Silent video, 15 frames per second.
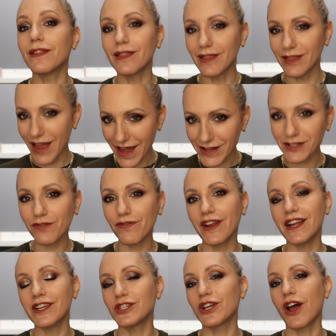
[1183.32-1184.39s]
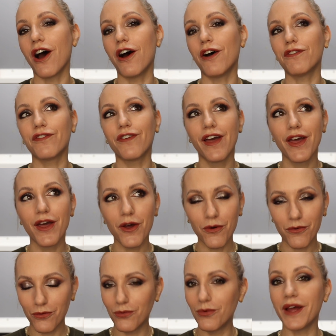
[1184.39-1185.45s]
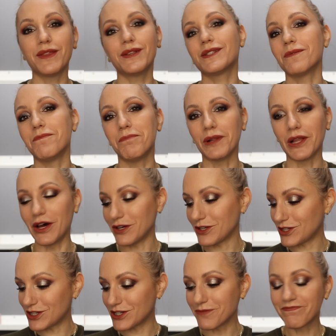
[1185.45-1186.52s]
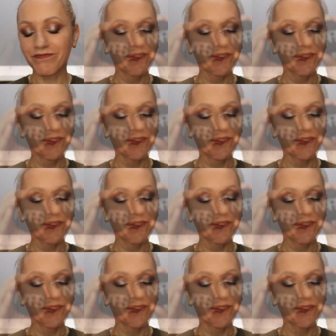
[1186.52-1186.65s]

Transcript: Let's finish off with some blush.